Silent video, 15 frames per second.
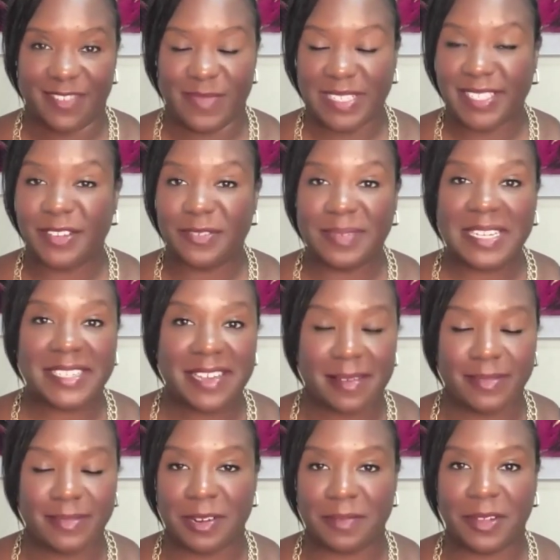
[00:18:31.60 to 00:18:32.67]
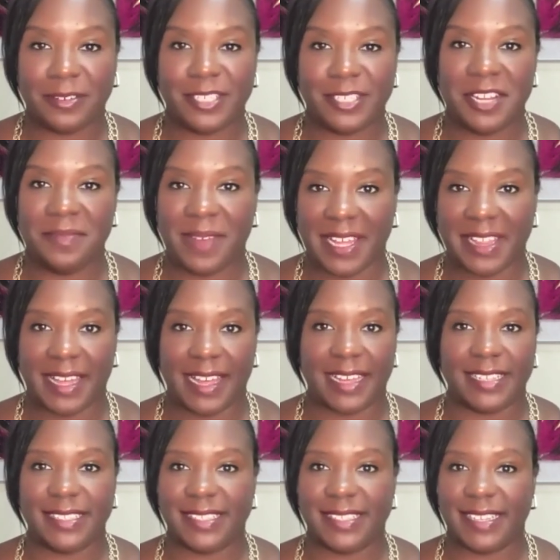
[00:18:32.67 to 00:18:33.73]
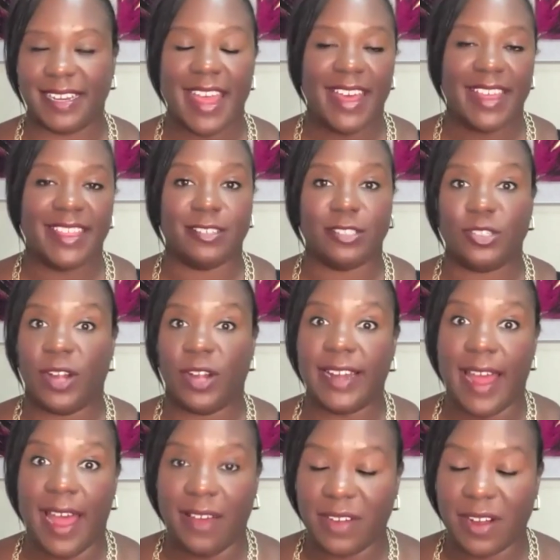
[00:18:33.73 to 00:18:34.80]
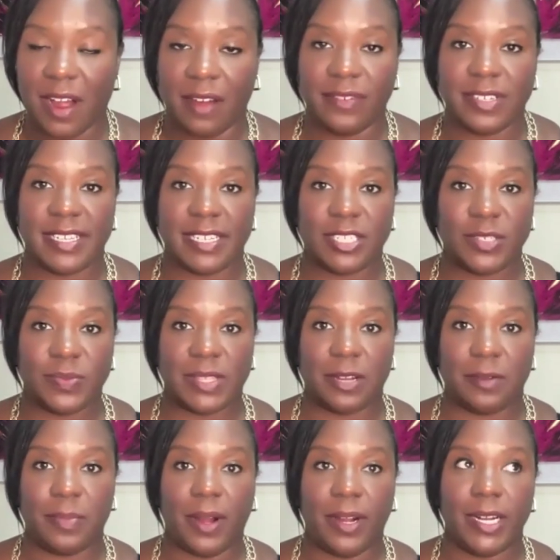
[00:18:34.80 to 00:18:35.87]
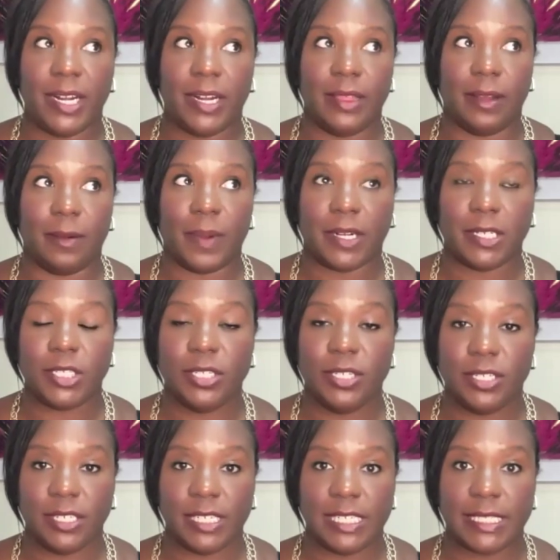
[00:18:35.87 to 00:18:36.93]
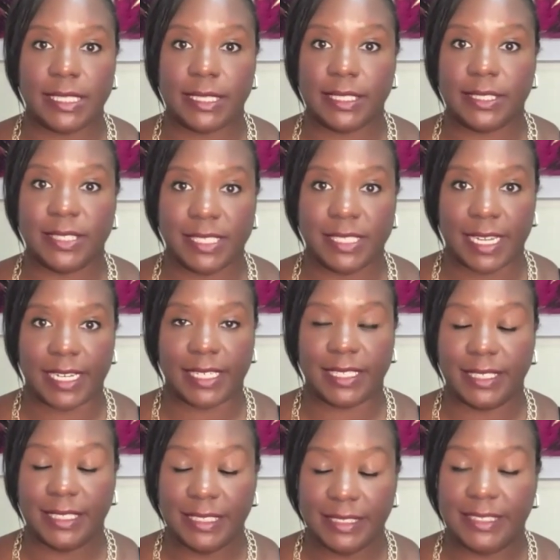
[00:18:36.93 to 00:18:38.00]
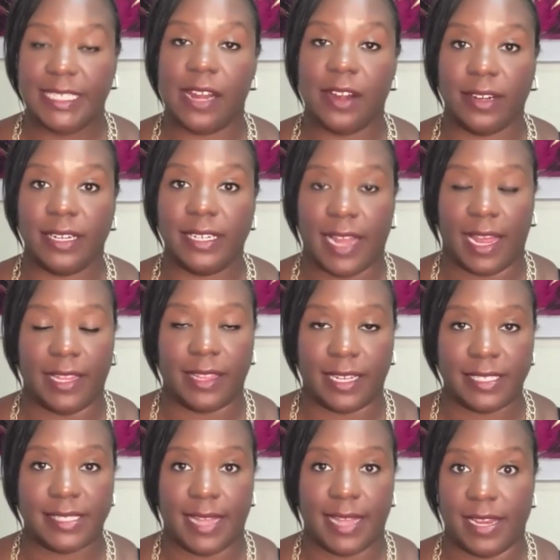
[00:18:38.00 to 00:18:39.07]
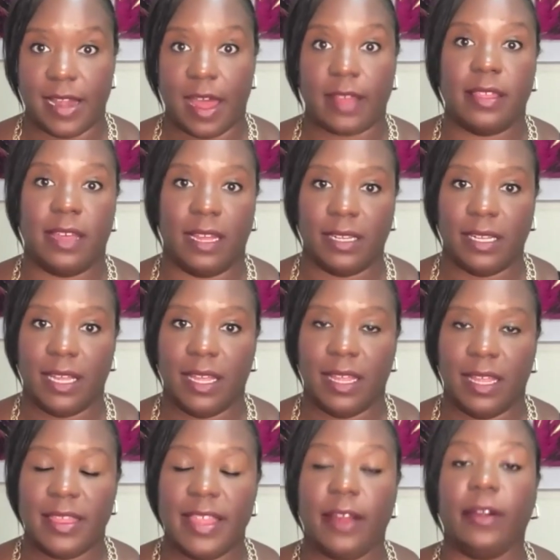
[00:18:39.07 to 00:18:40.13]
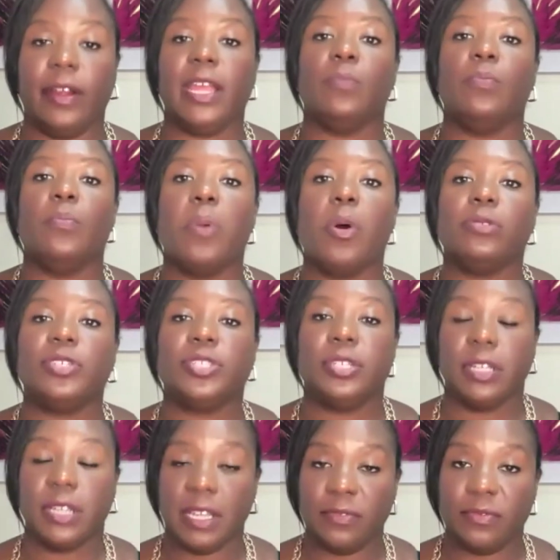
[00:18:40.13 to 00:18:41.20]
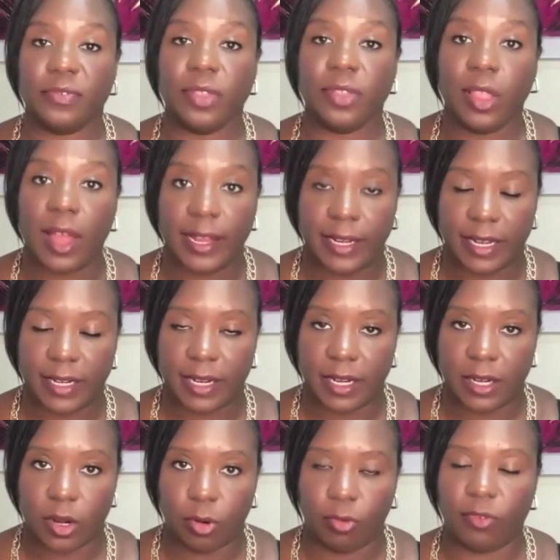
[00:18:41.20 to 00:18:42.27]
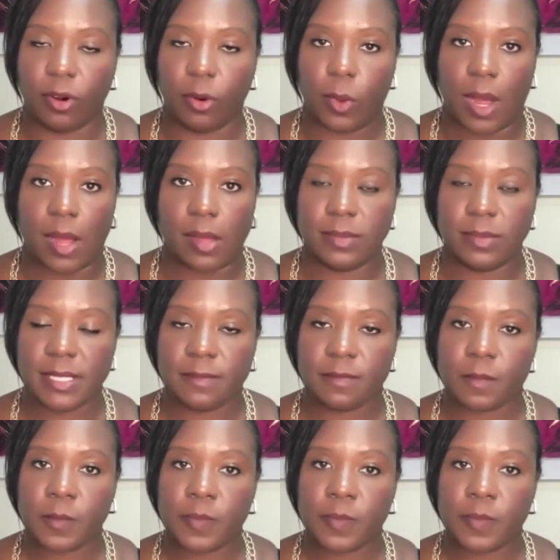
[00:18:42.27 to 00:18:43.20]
There have been so many times when I'm coaching my clients and they're trying to have a conversation with their partner, and their partner is literally like a deer in headlights saying nothing. They're emotionally flooded and overwhelmed.